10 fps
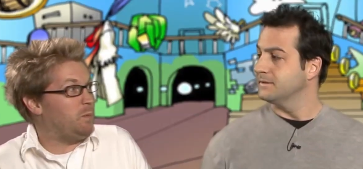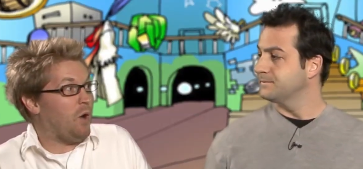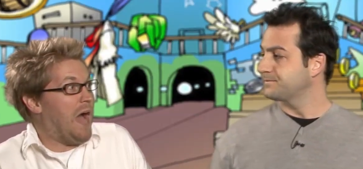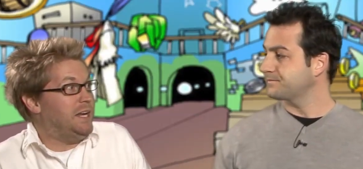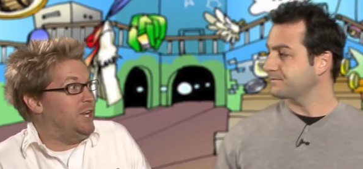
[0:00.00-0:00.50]
Speaker 1: people I,
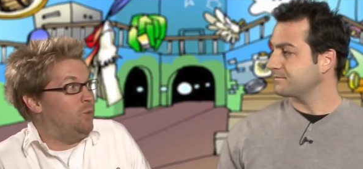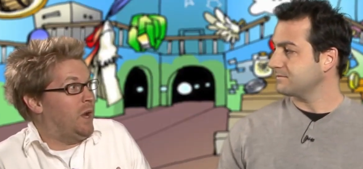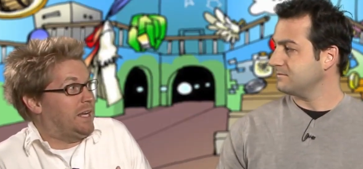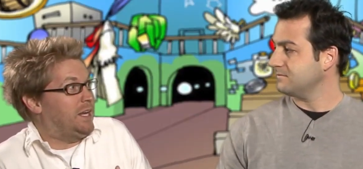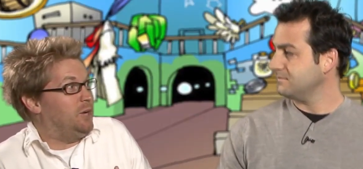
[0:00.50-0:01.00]
get, I, didn't
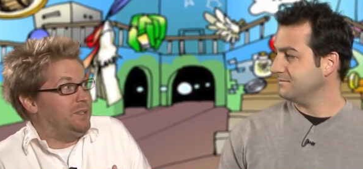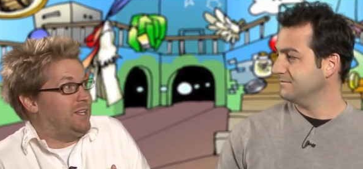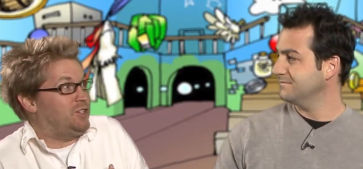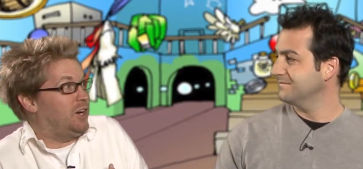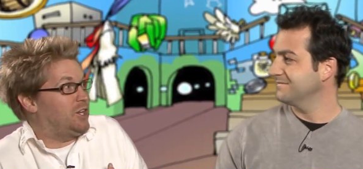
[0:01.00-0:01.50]
want to kill, but
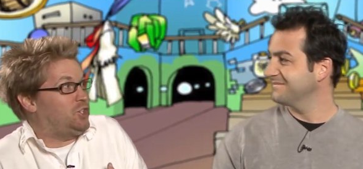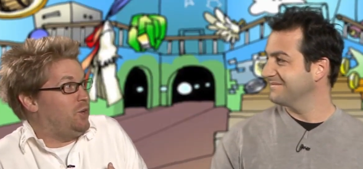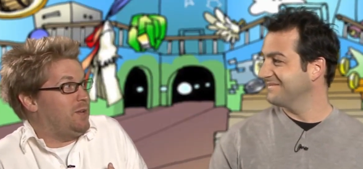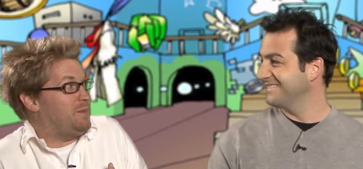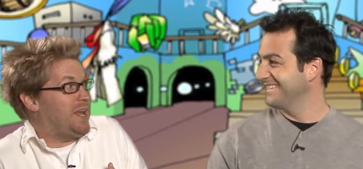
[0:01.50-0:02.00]
they started
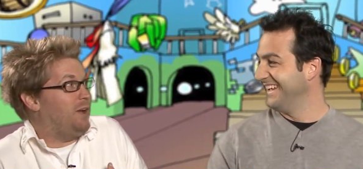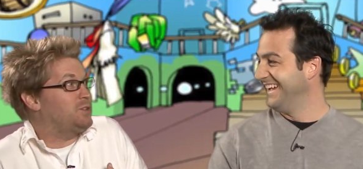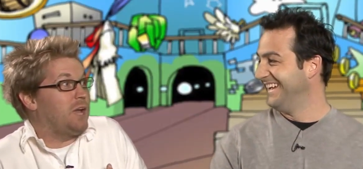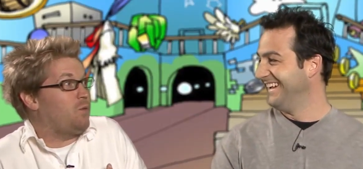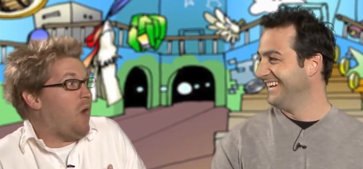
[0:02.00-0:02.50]
shooting me, and I was like,